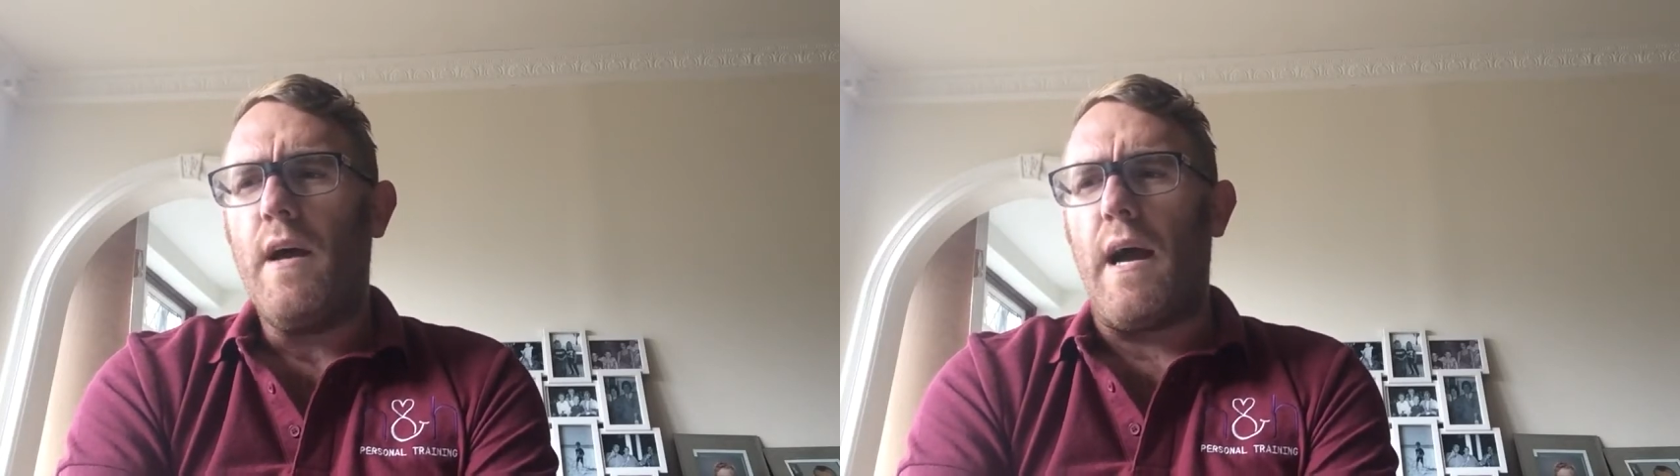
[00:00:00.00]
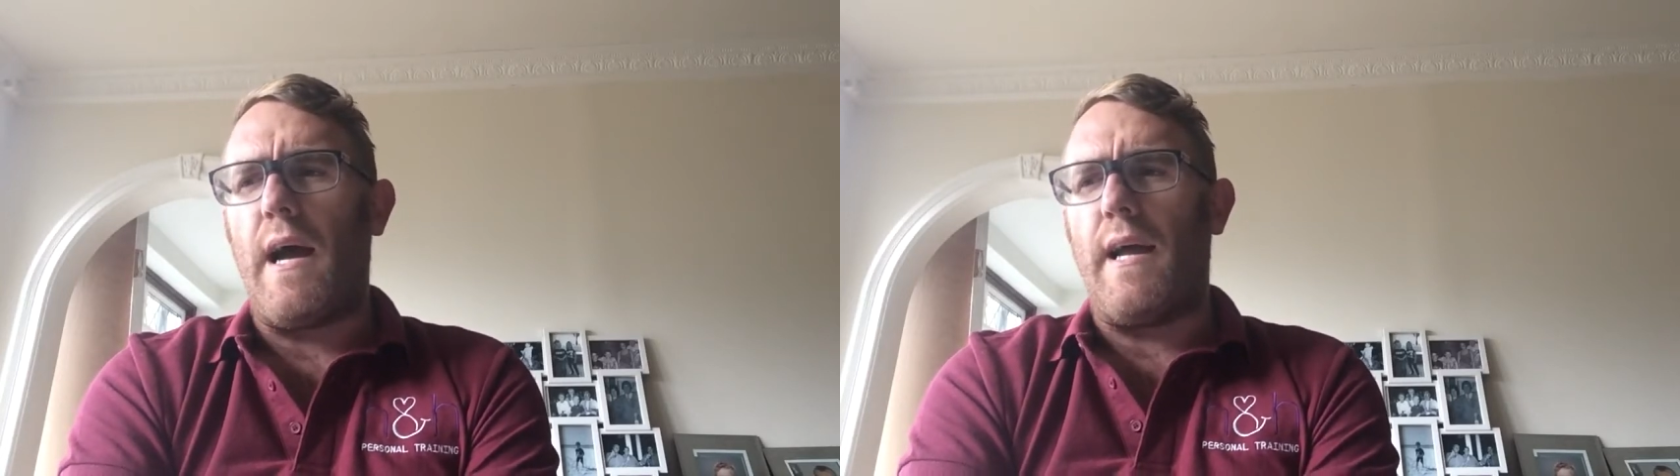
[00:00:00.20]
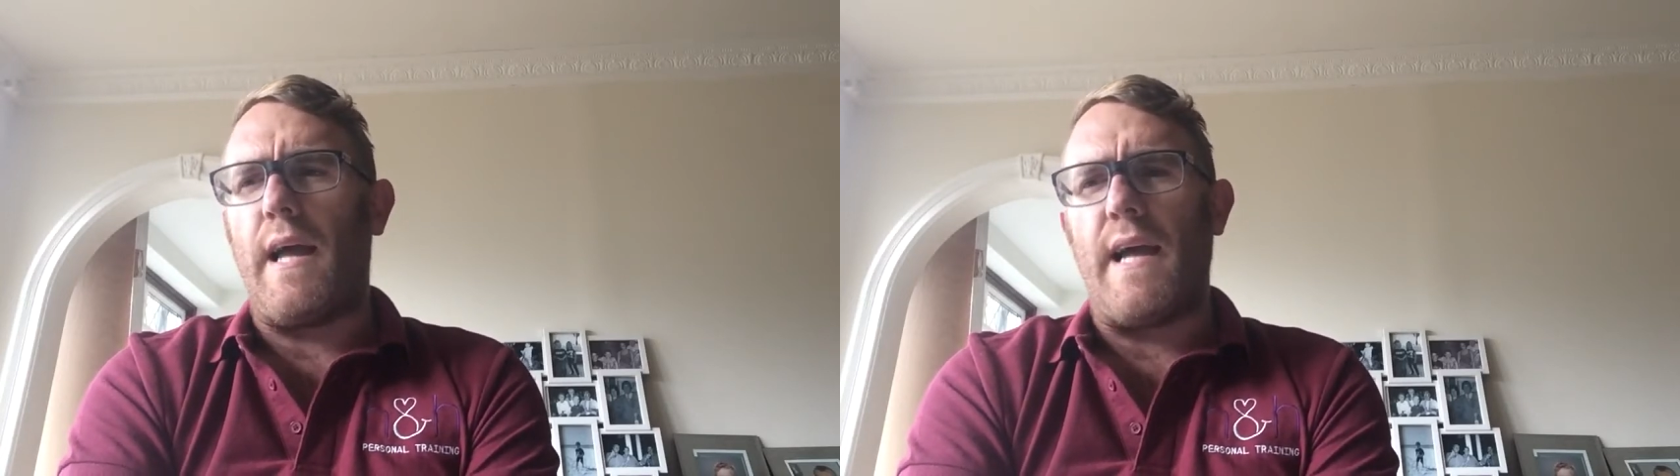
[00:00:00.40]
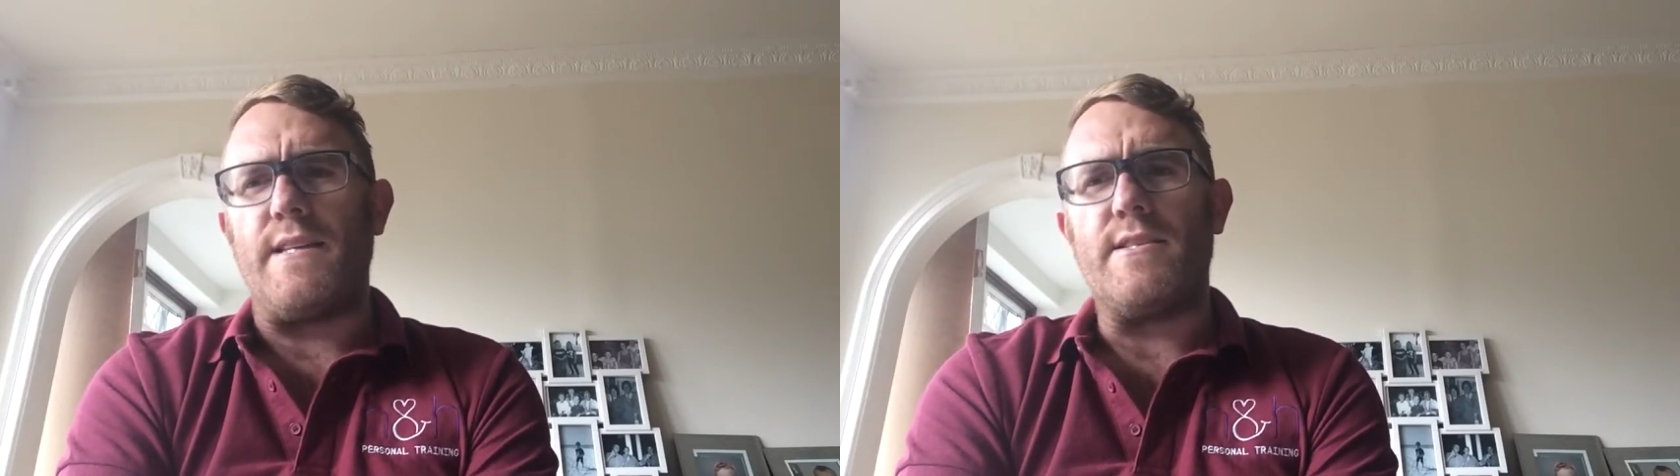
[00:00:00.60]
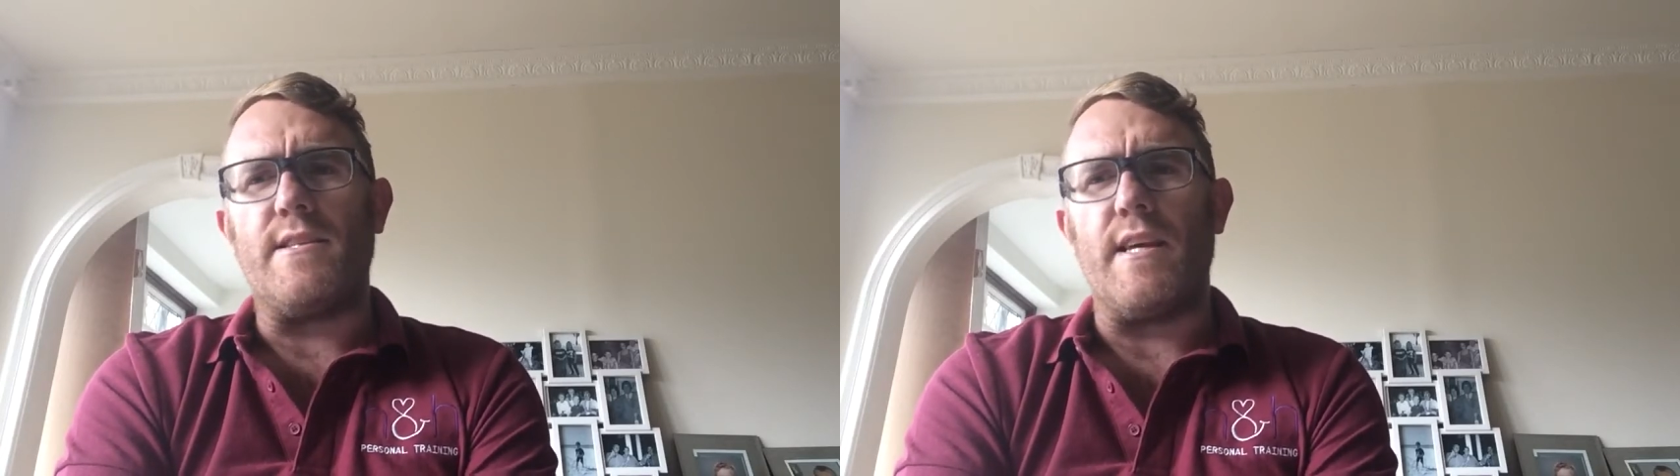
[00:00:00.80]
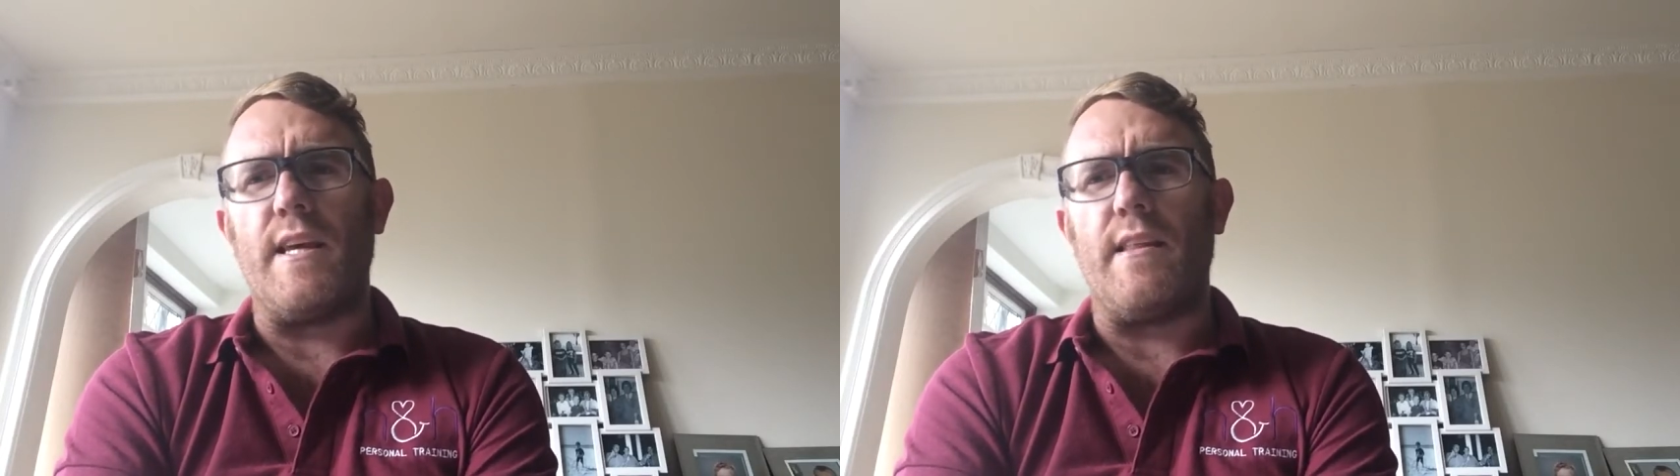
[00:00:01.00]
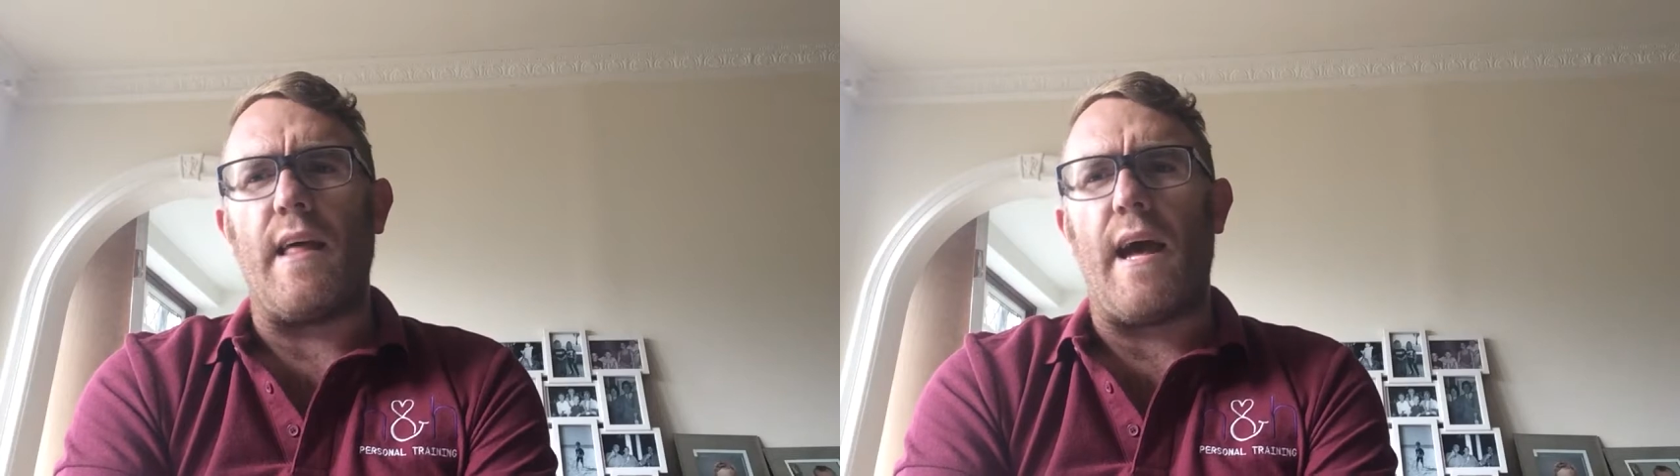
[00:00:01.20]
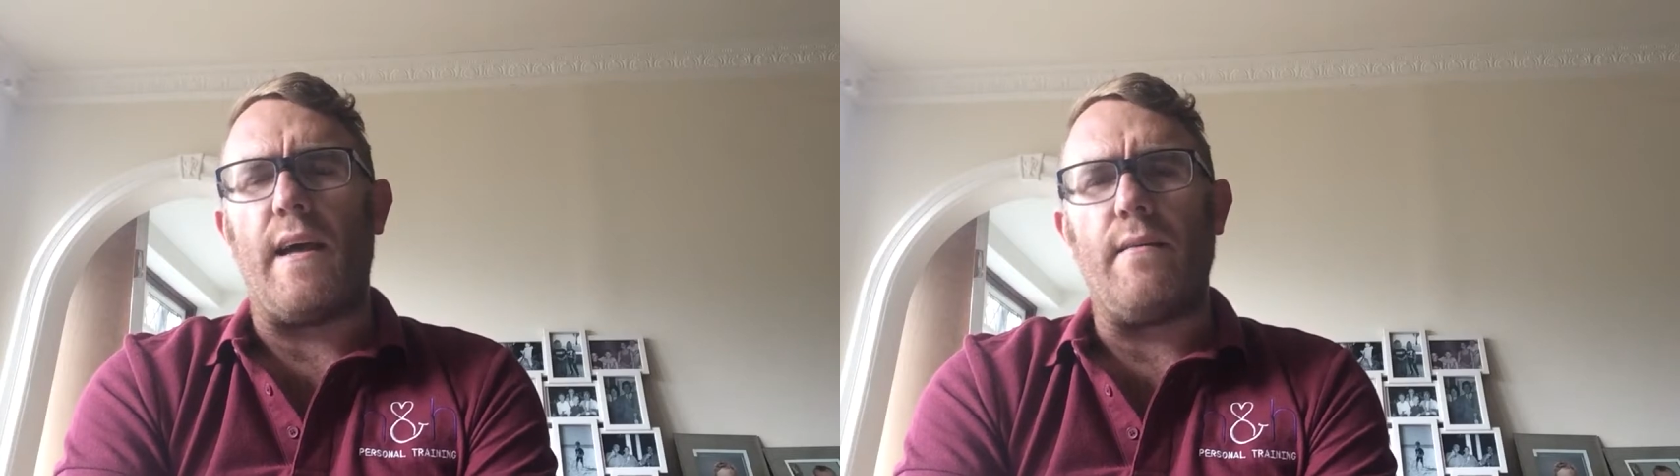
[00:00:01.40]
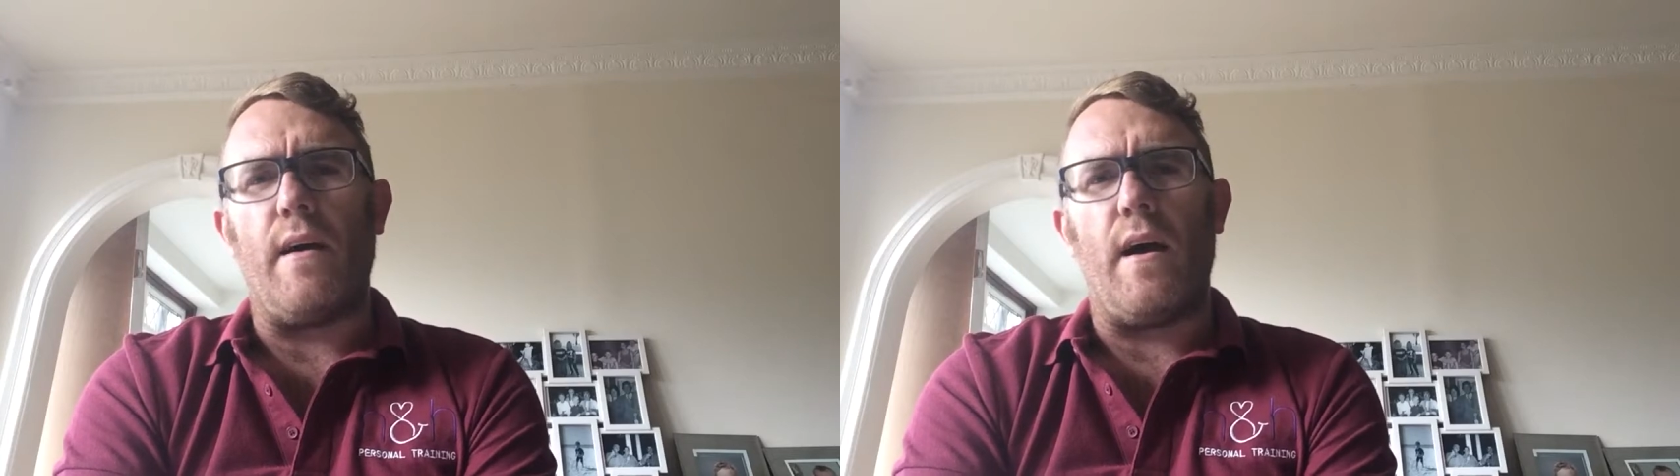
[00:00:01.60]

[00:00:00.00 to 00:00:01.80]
and see that